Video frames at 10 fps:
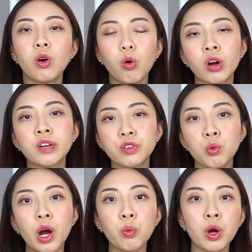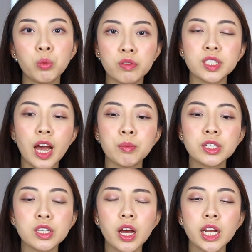or if you want one with
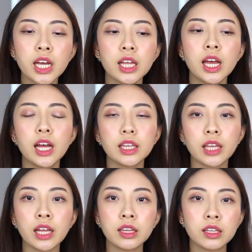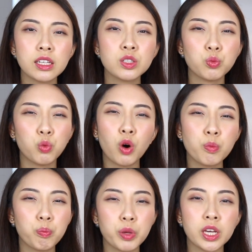diamonds on it, then this
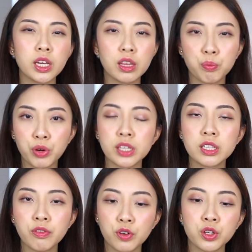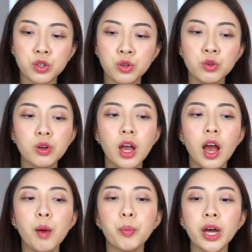won't be the bracelet for you.
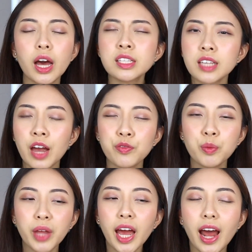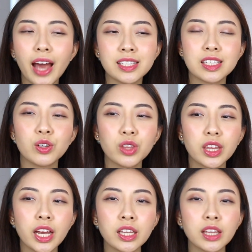But aside from that, I still
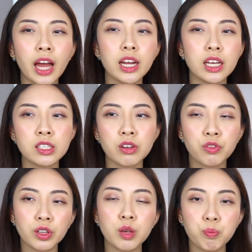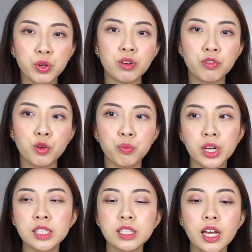think that it's a really beautiful
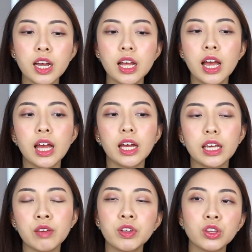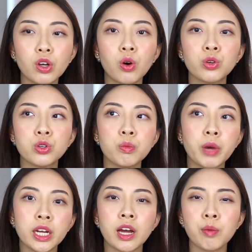bracelet, even though you
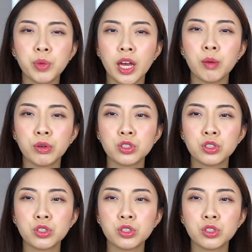might not be able